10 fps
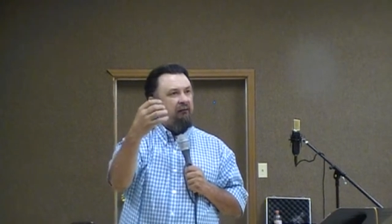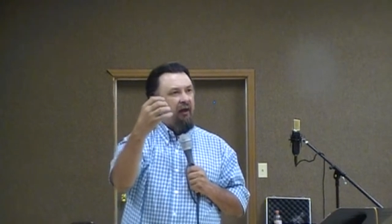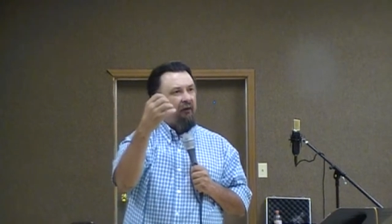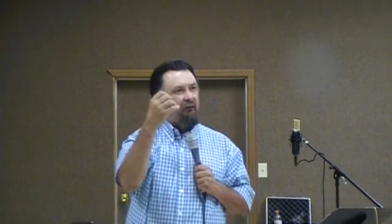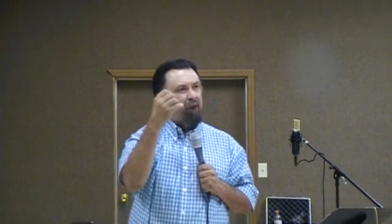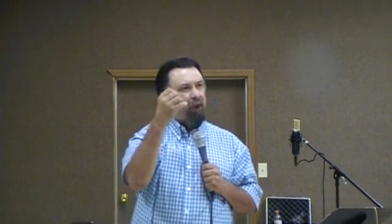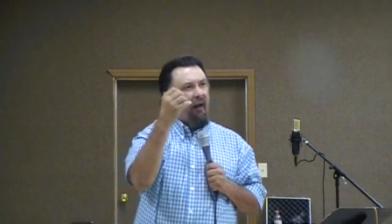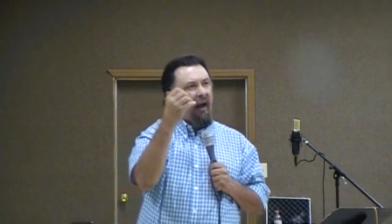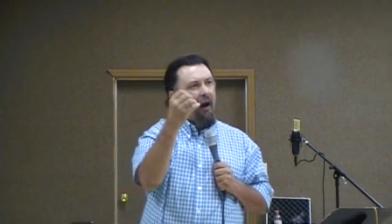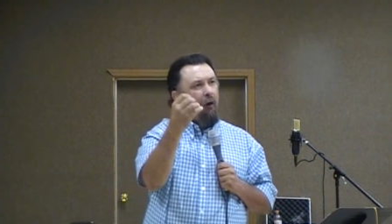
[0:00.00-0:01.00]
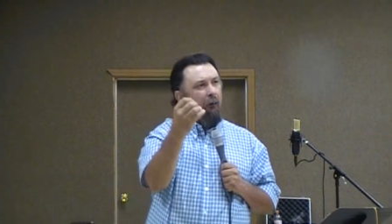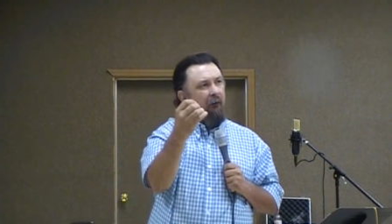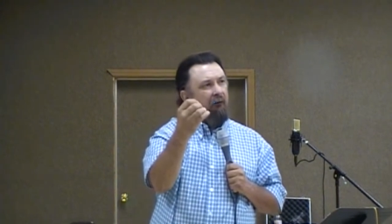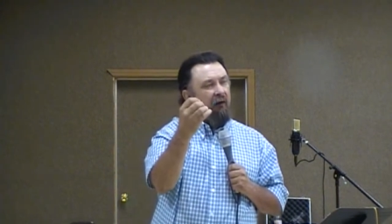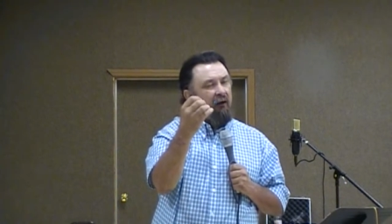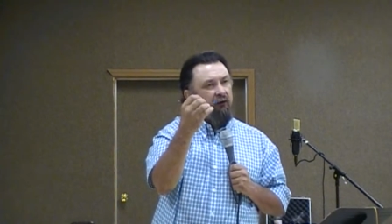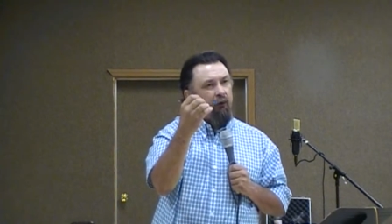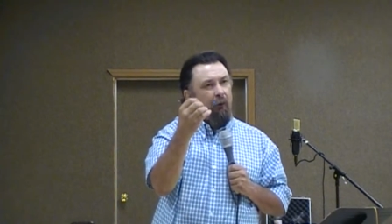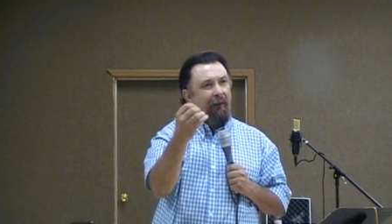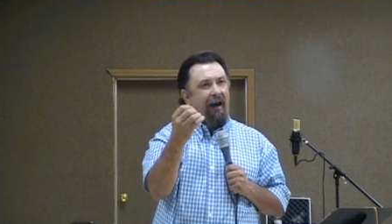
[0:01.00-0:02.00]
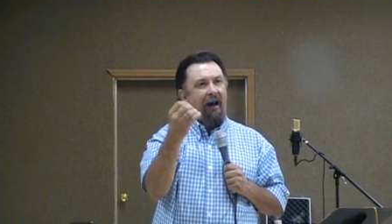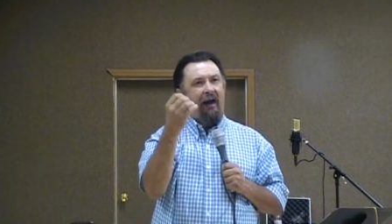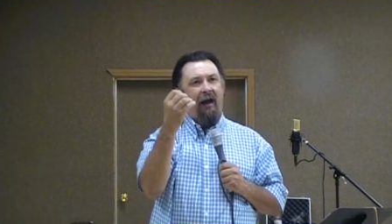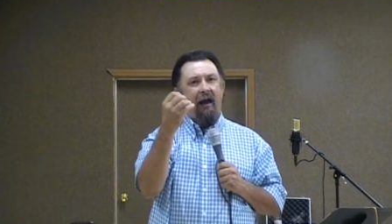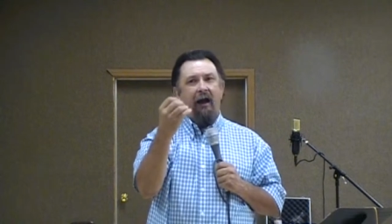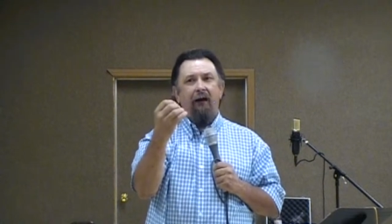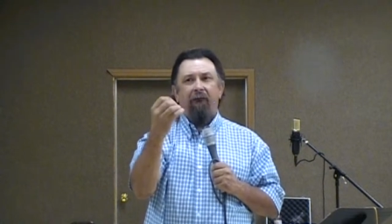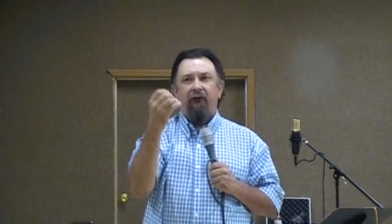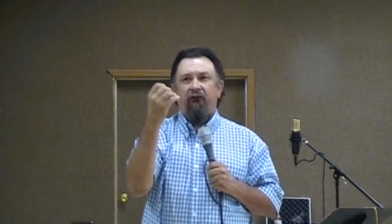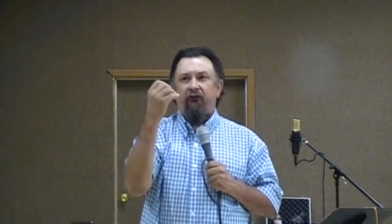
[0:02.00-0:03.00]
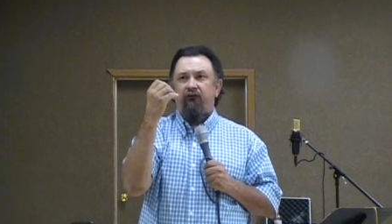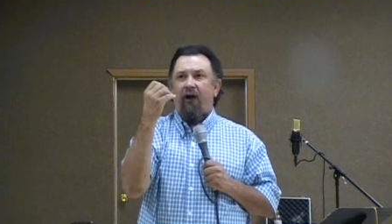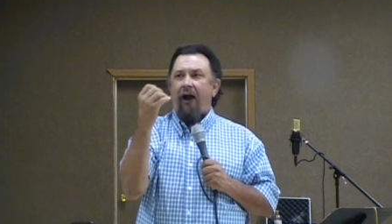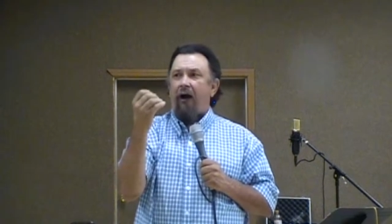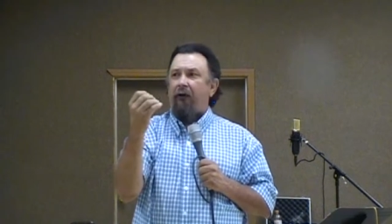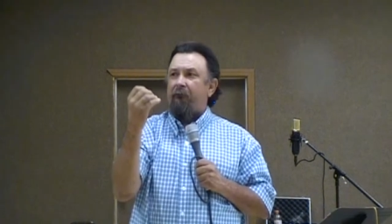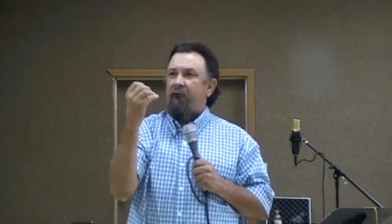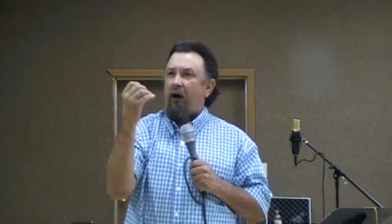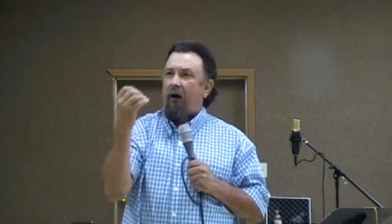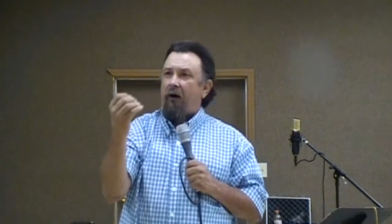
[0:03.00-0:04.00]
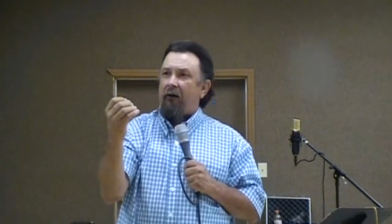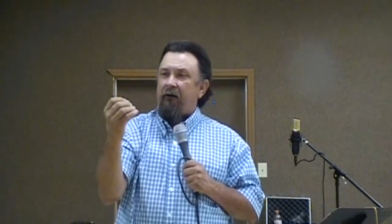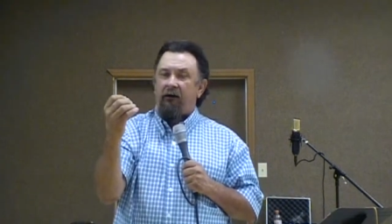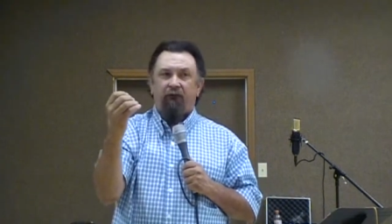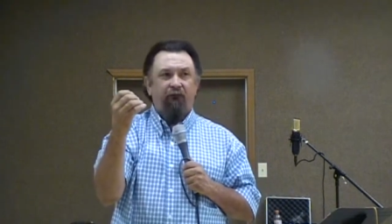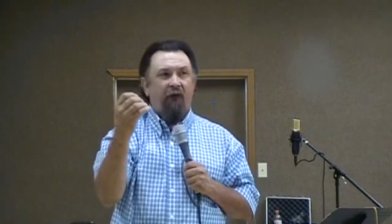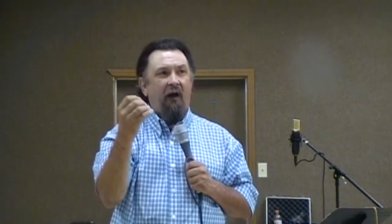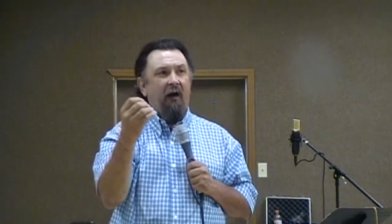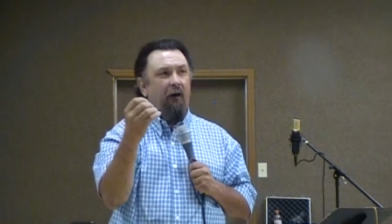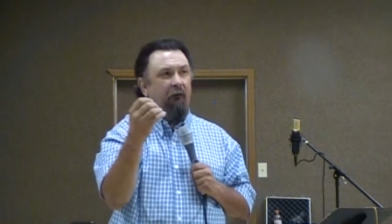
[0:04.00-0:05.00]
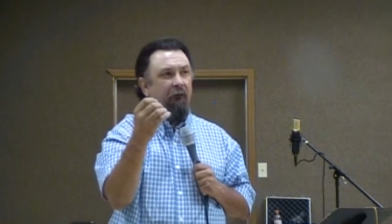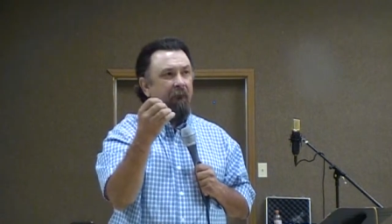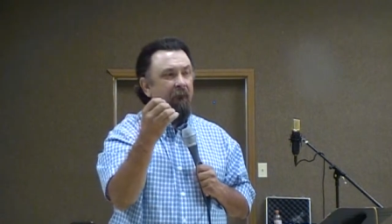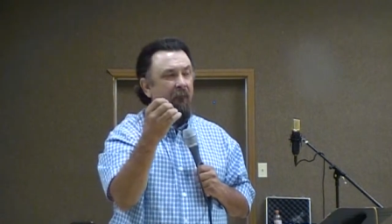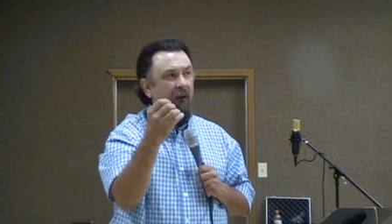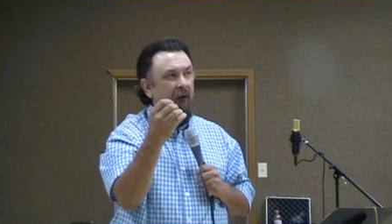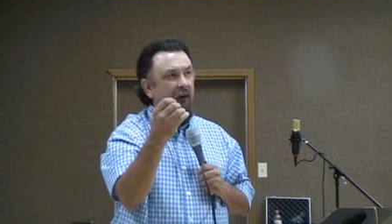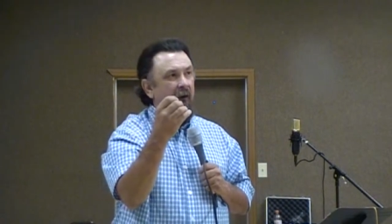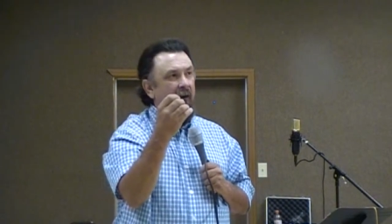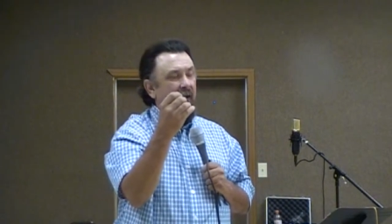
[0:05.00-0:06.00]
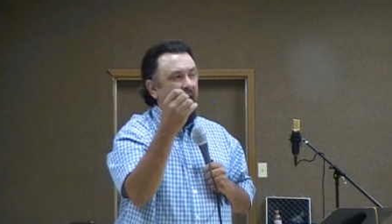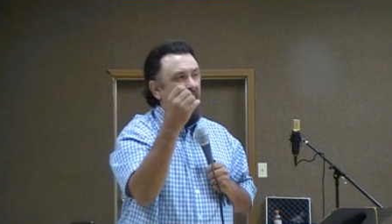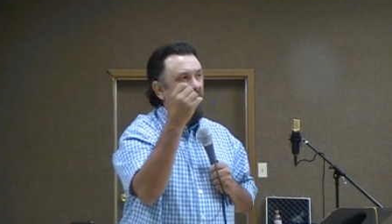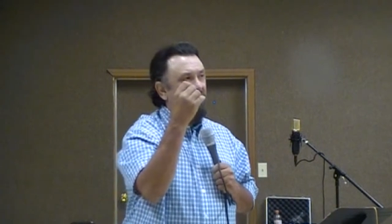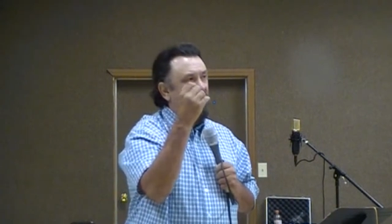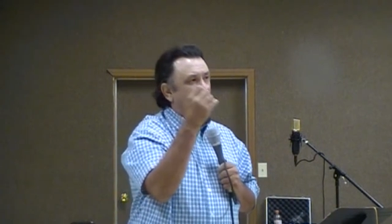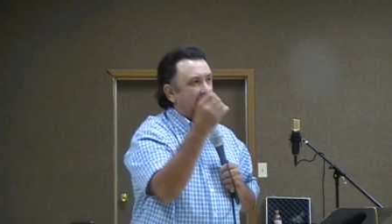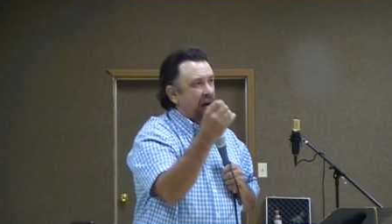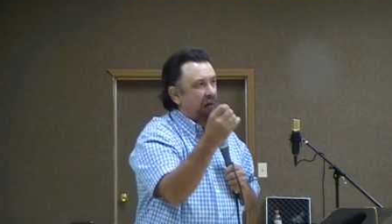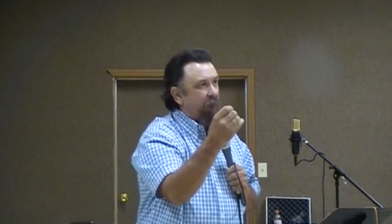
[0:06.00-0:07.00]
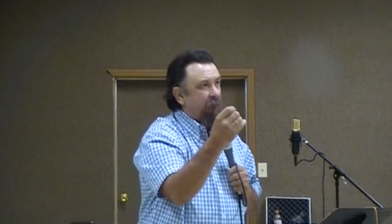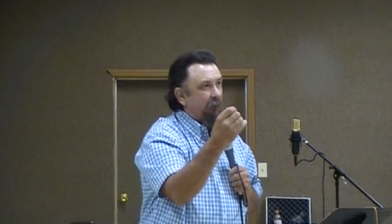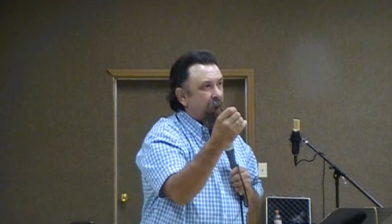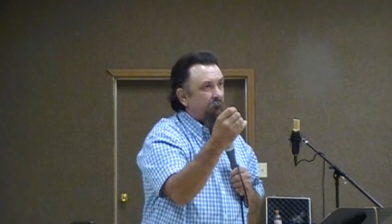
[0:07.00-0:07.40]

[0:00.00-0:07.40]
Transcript: that the power that you and I have as a child of God is found in our faith.